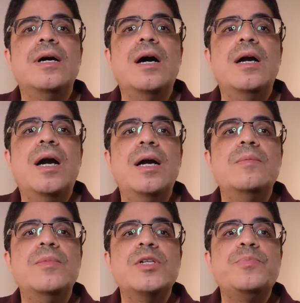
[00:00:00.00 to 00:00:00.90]
Our
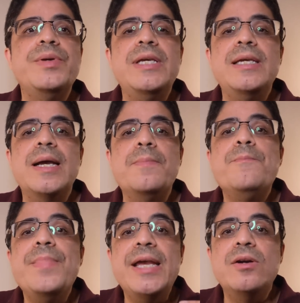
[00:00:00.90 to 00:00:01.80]
heart must be
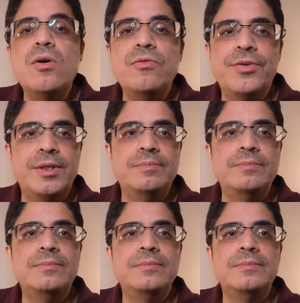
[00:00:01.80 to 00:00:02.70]
made over
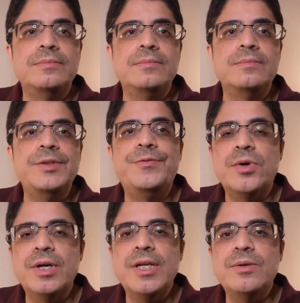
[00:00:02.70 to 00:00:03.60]

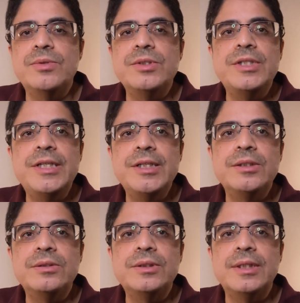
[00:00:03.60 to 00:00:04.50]
before it will
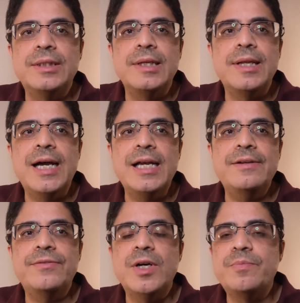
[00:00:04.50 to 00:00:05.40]
yield the
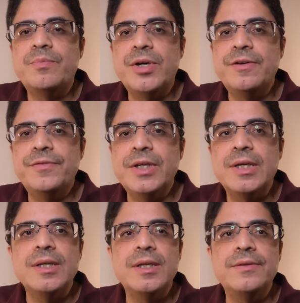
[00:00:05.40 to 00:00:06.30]
life of
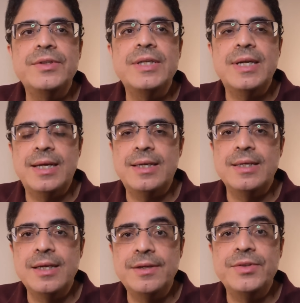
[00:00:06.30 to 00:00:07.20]
perfect loving,
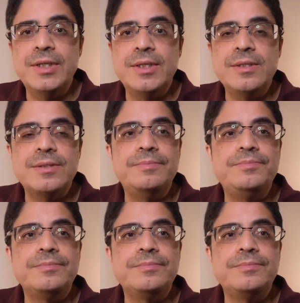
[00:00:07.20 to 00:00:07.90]
lovingness.